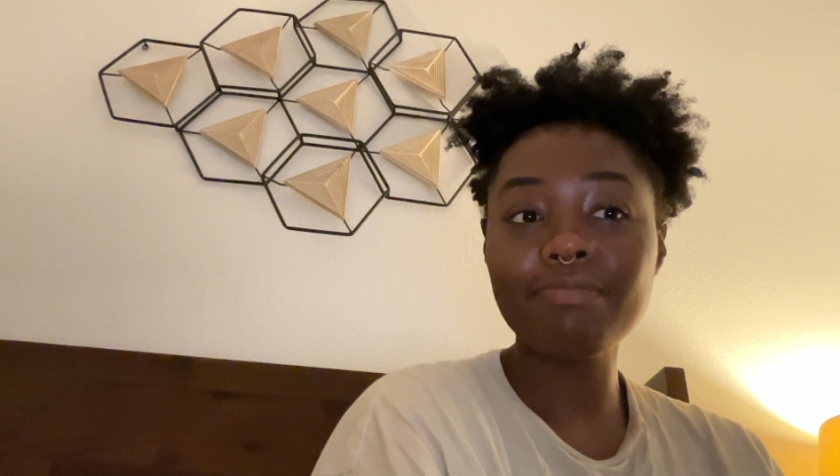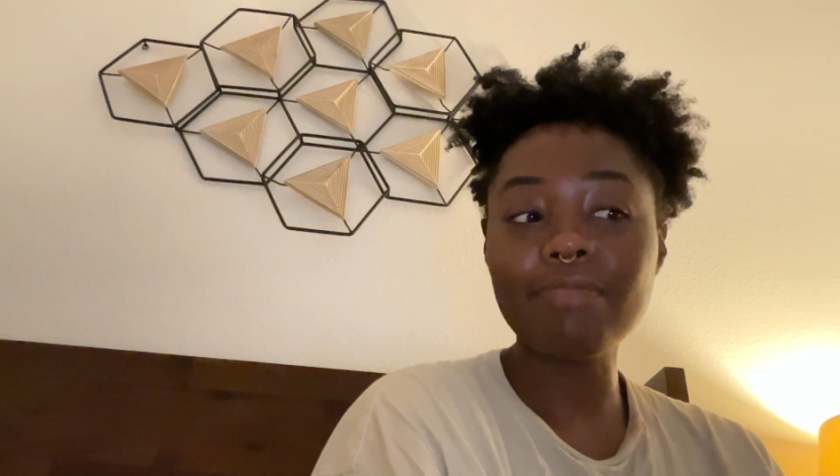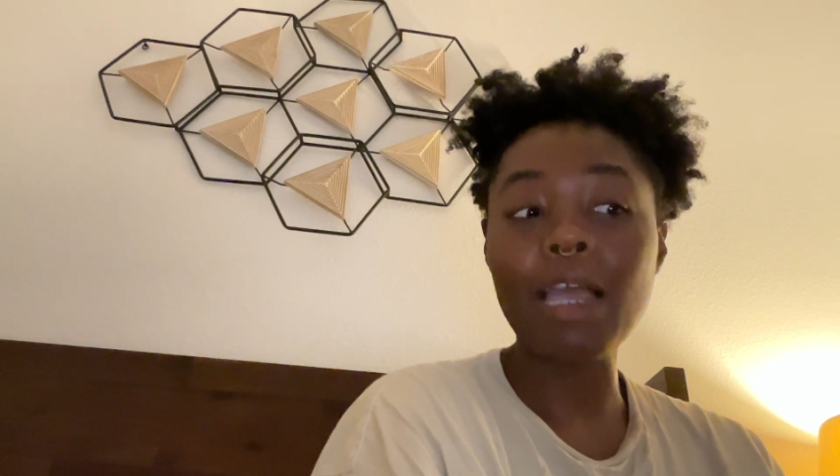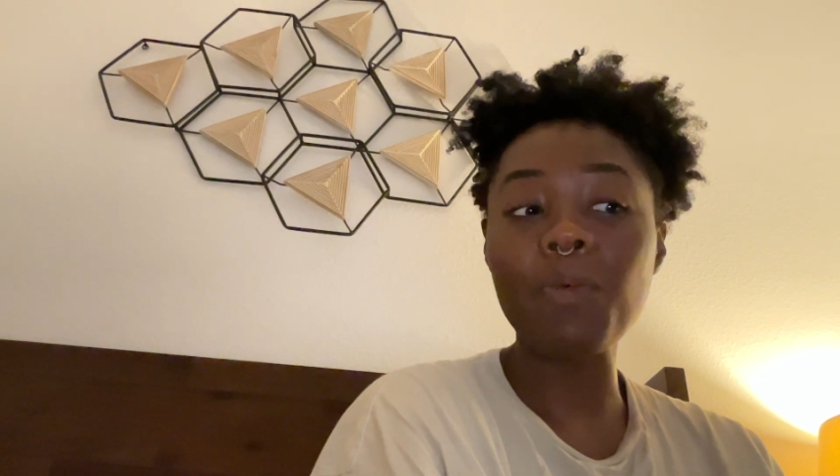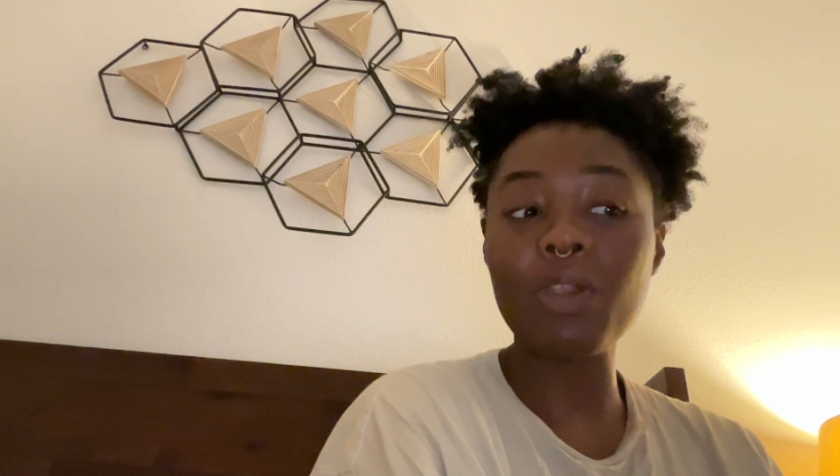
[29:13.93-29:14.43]

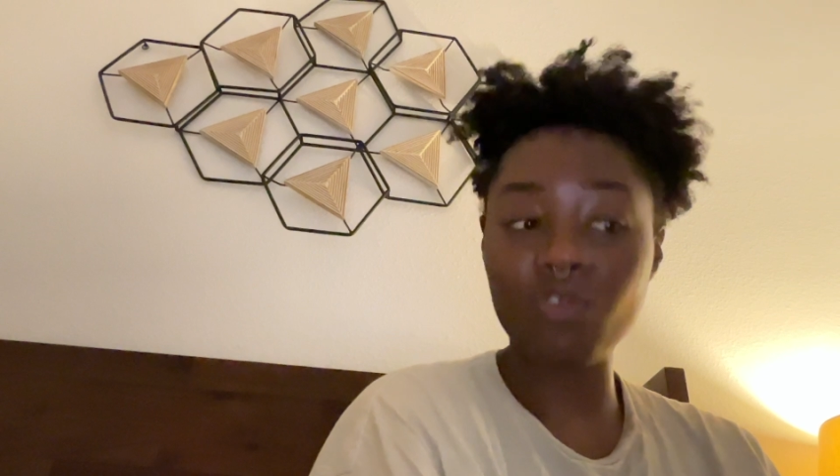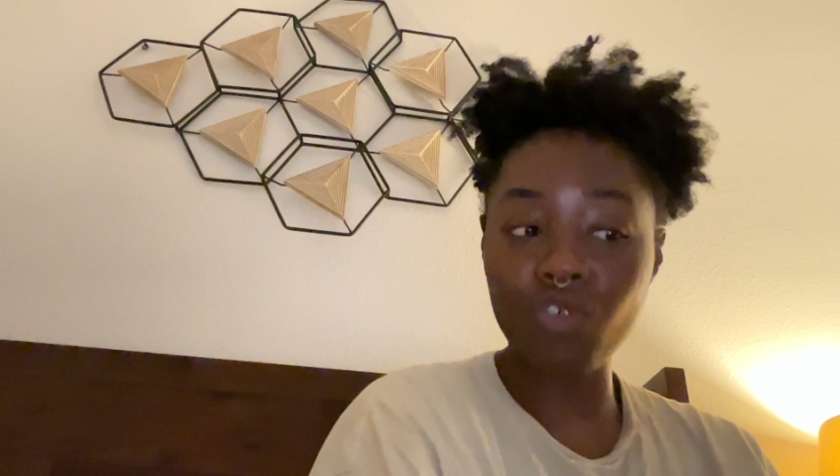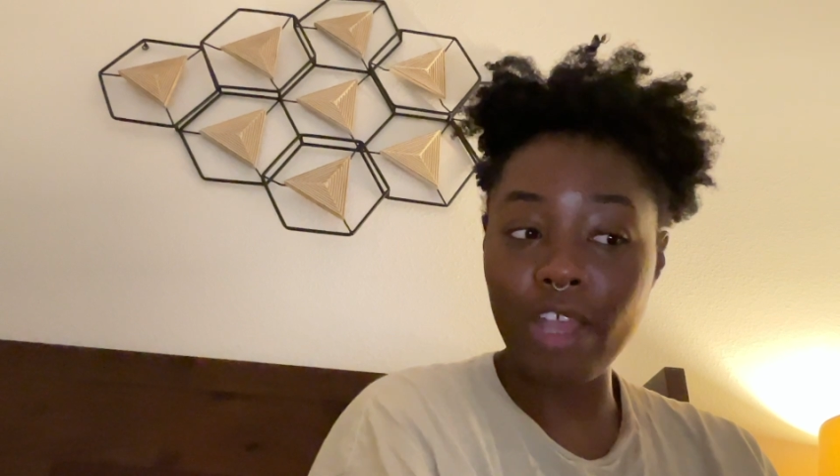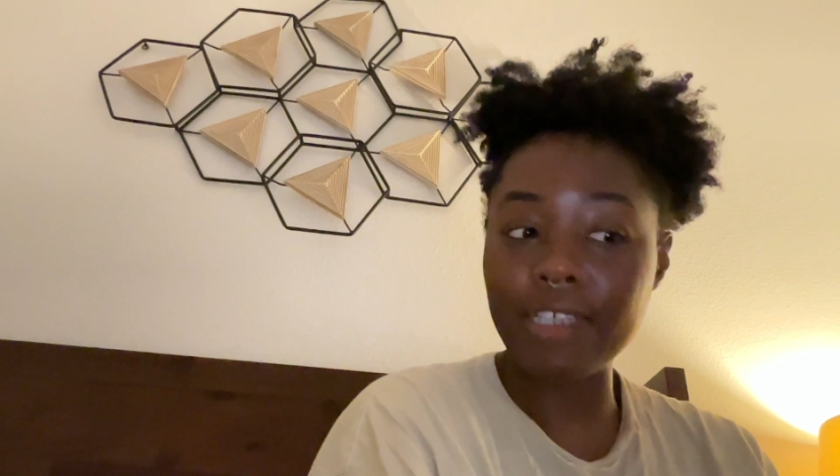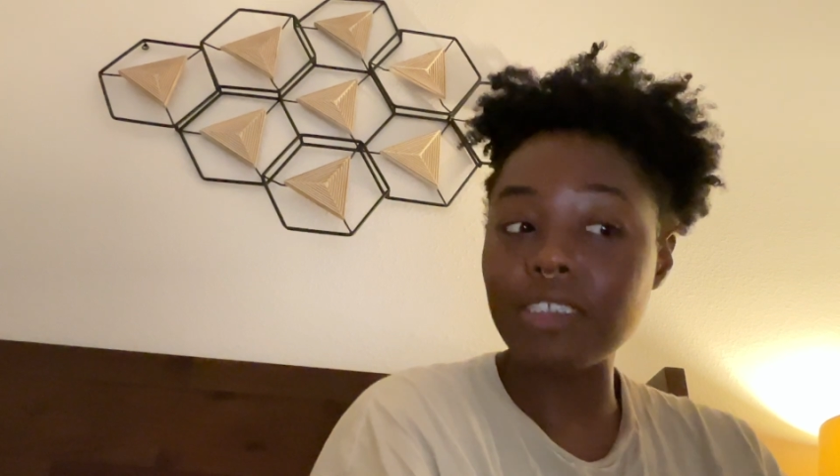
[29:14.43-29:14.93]
I want to
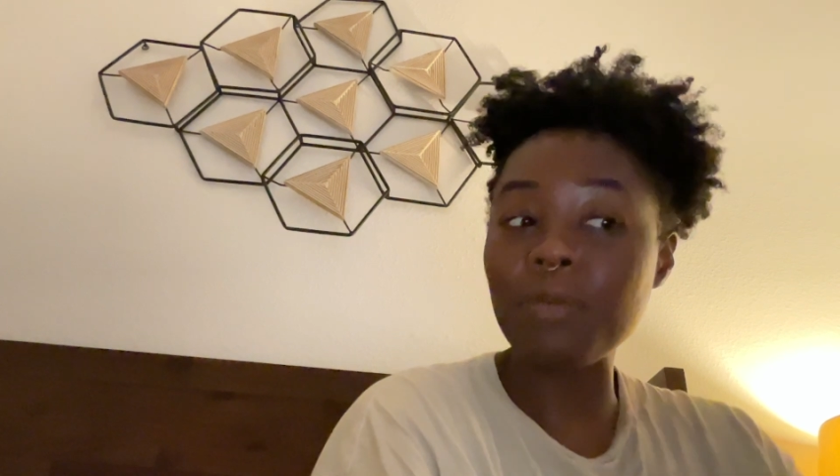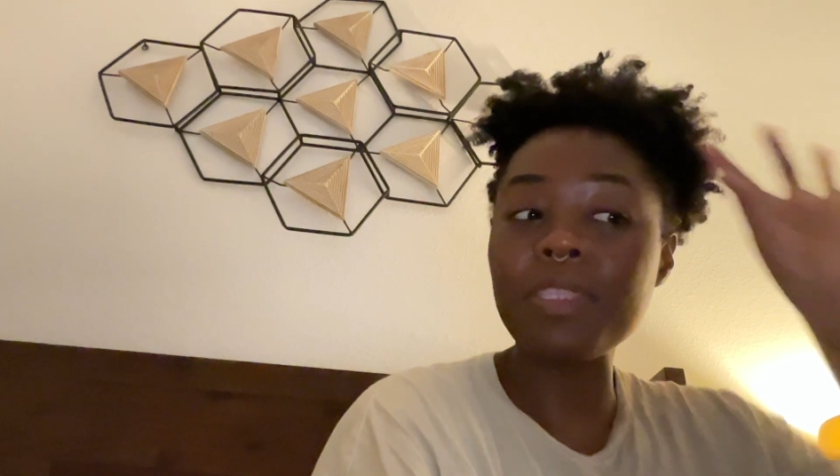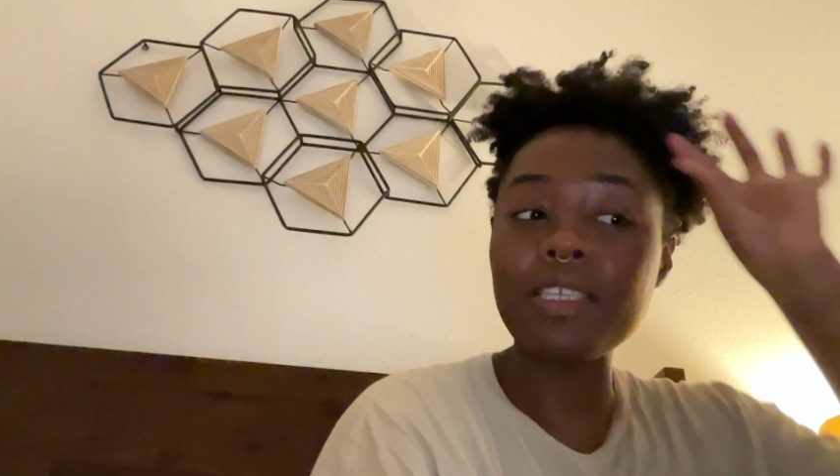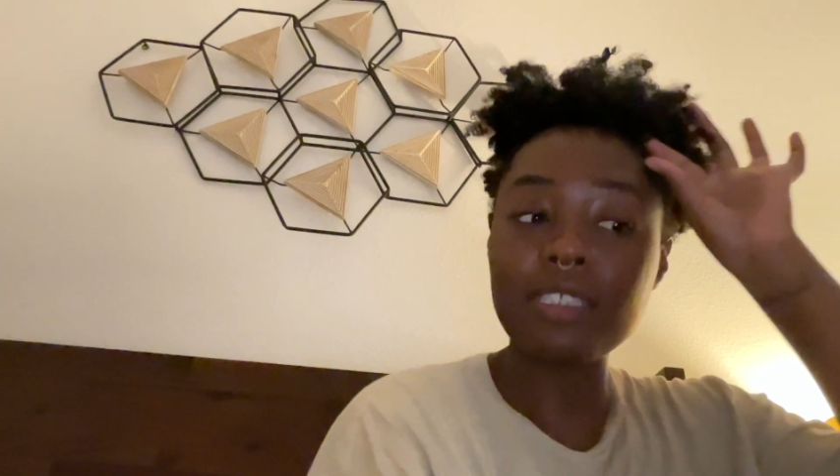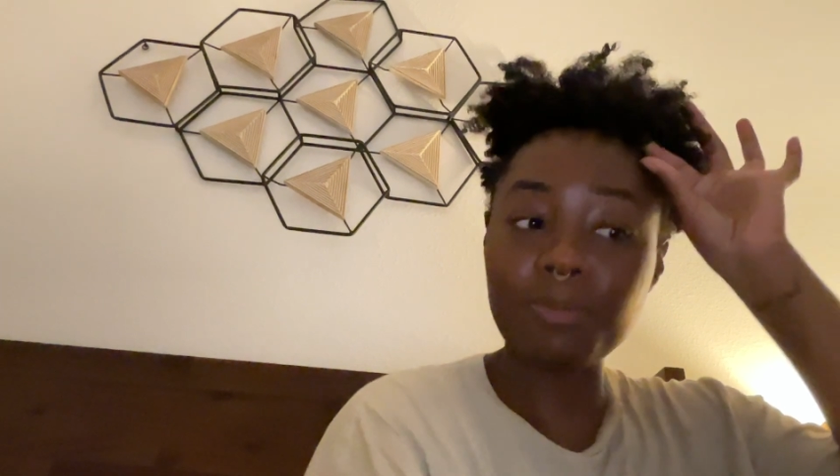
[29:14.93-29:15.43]
drag some
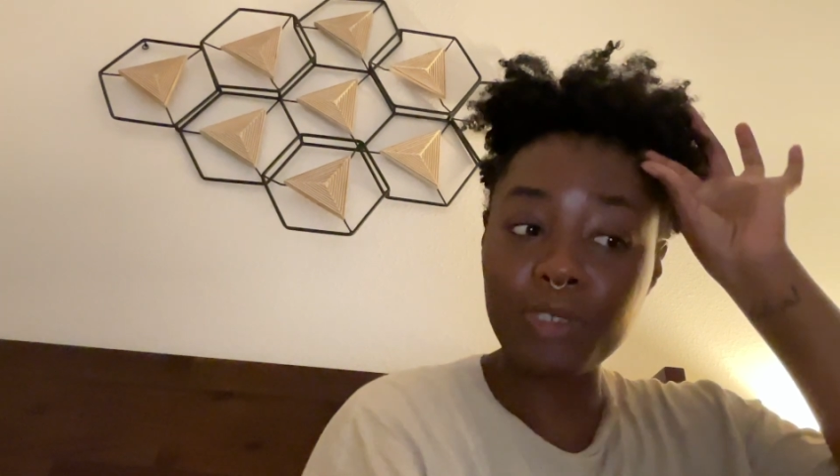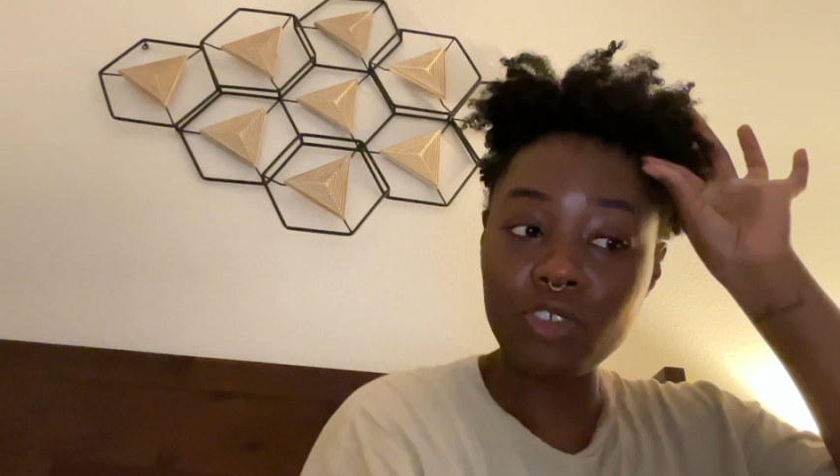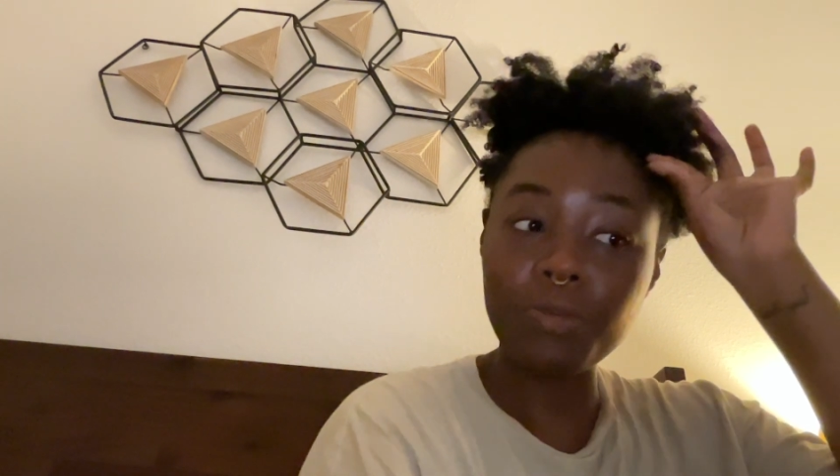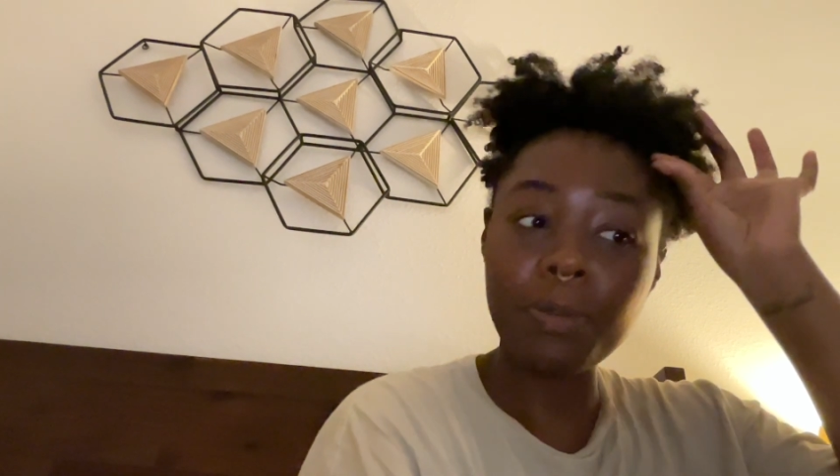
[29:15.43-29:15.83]
of these bitches